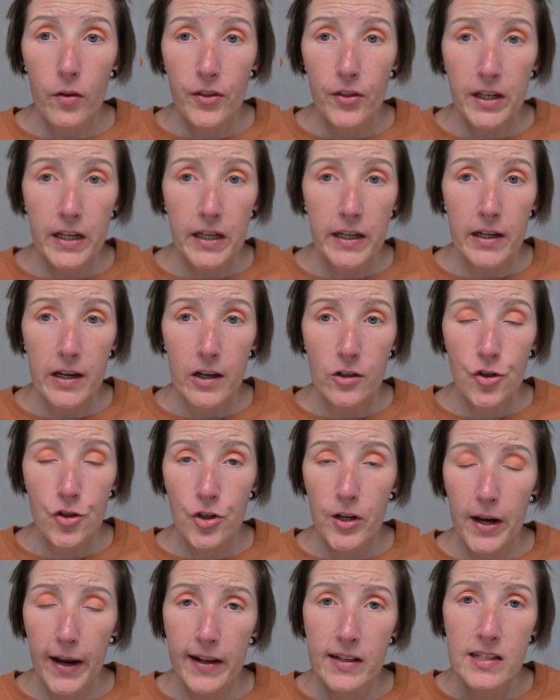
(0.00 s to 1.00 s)
The
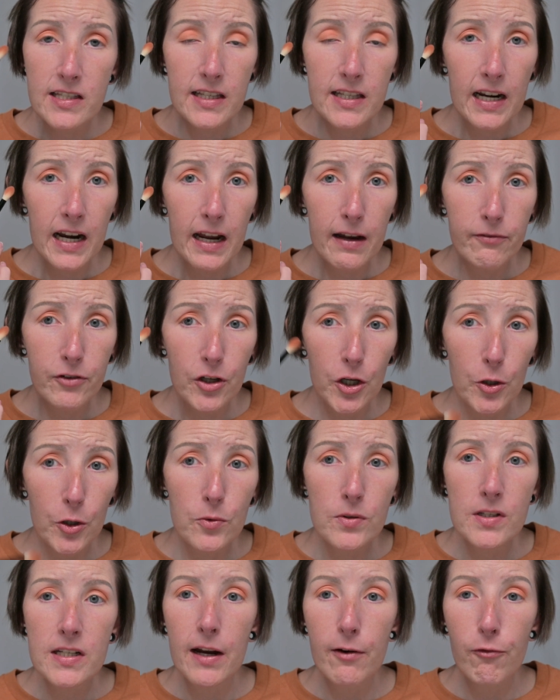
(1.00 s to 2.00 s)
shades that I've
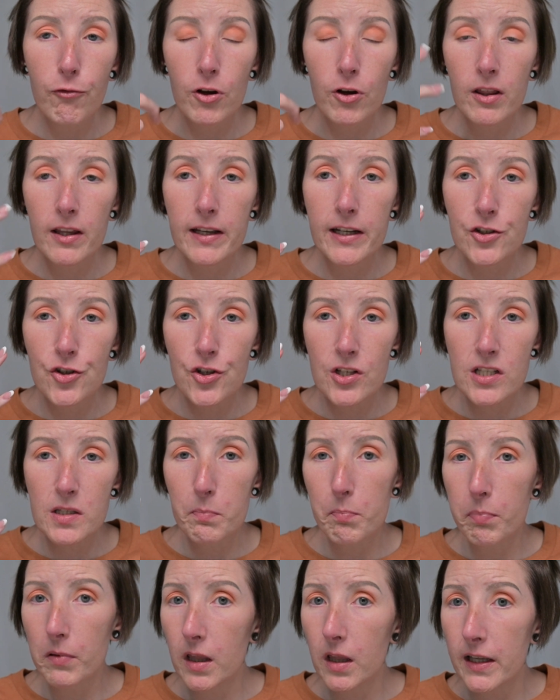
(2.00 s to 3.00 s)
used have really
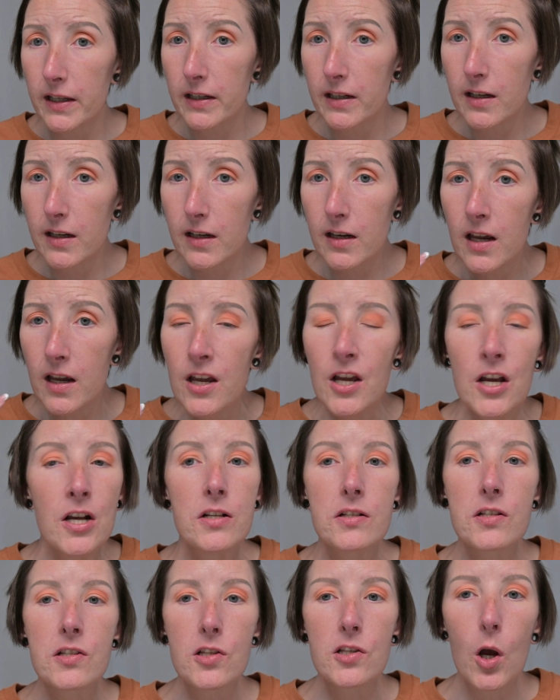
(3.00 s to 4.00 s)
just blended
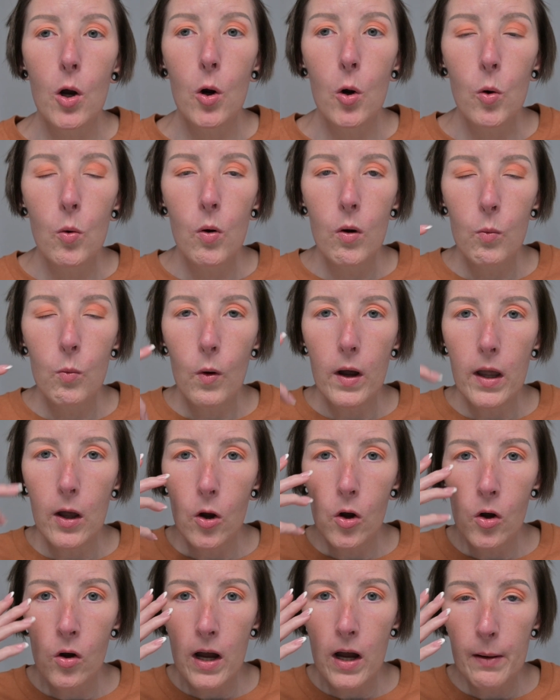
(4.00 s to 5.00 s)
so
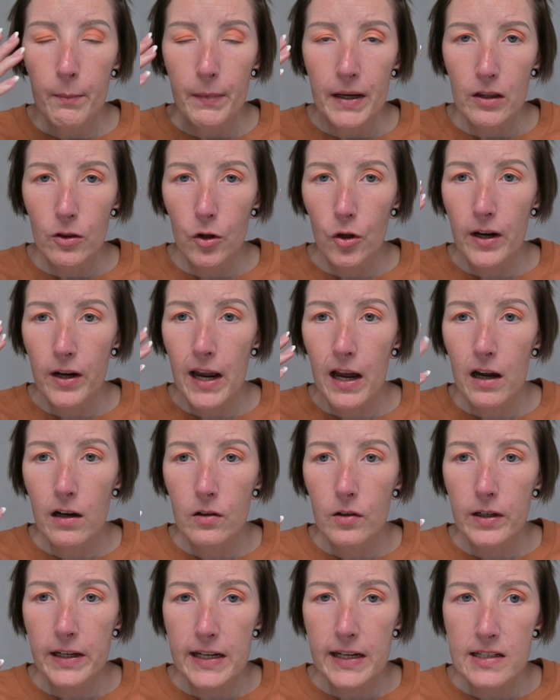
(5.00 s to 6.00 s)
well. I mean, look
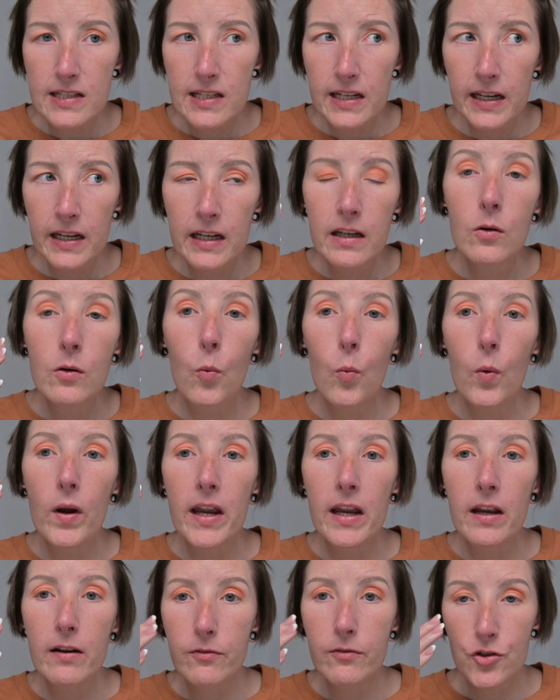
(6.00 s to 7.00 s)
how easy
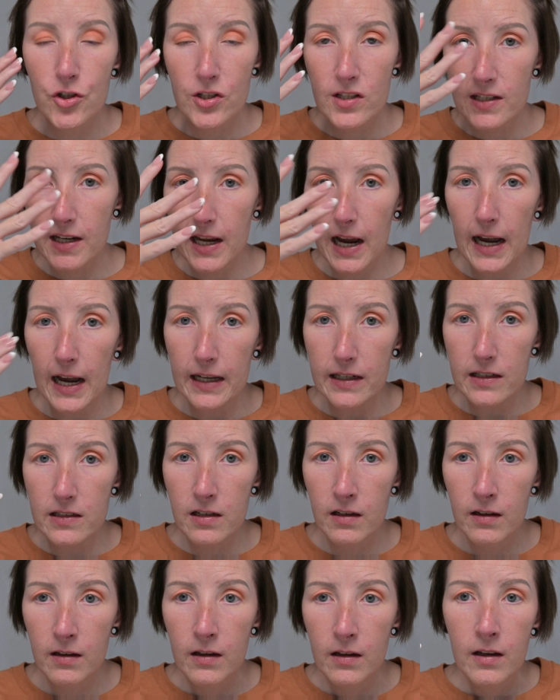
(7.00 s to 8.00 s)
we have just got
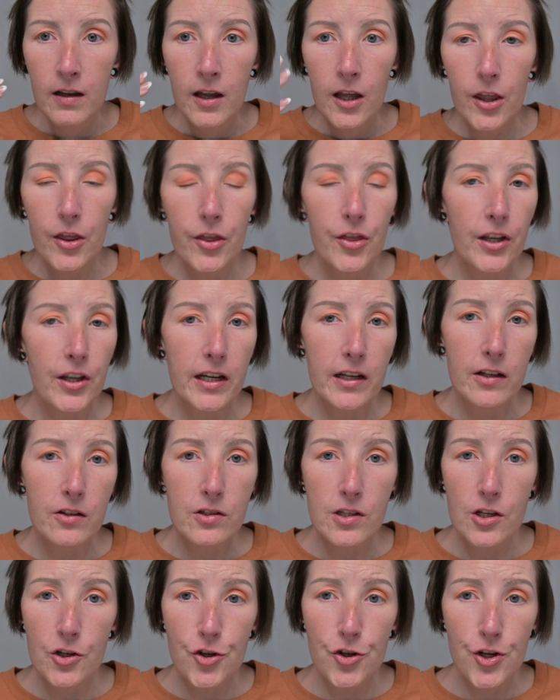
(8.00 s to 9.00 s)

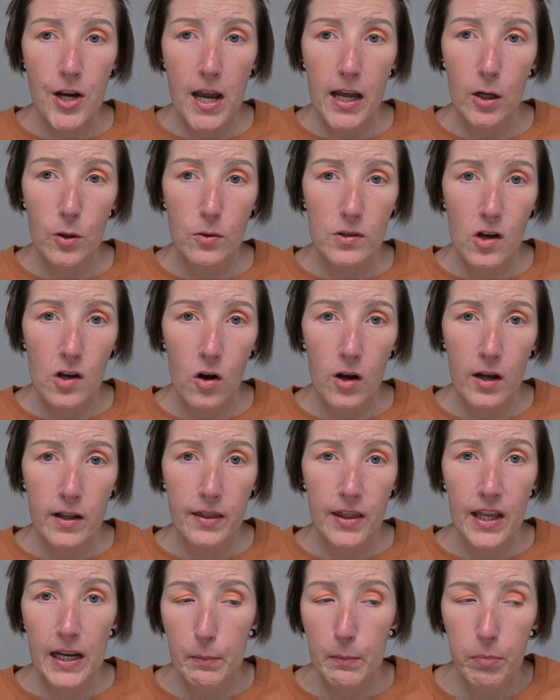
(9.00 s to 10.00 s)
these shadows on.
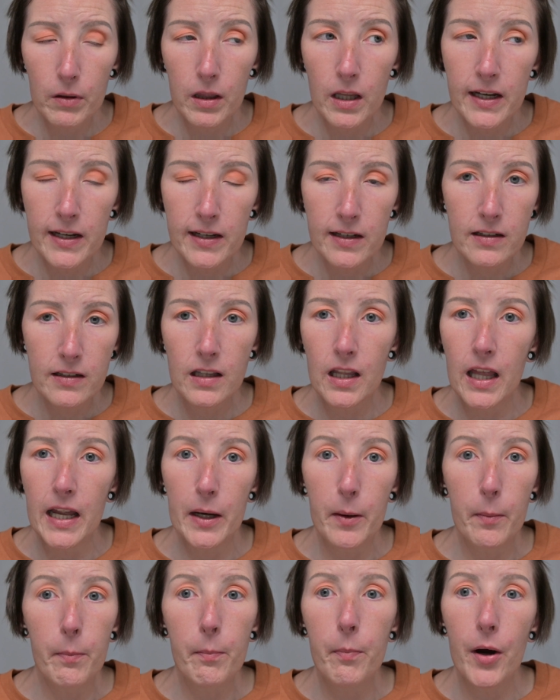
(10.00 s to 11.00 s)
They blend
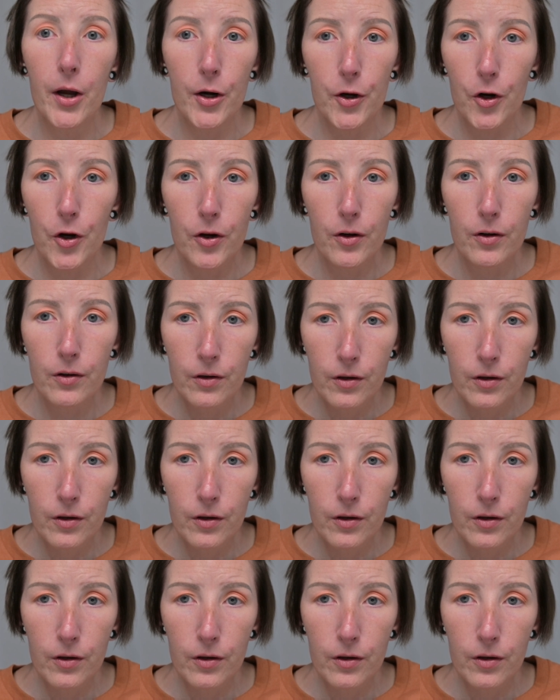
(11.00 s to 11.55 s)
like butter.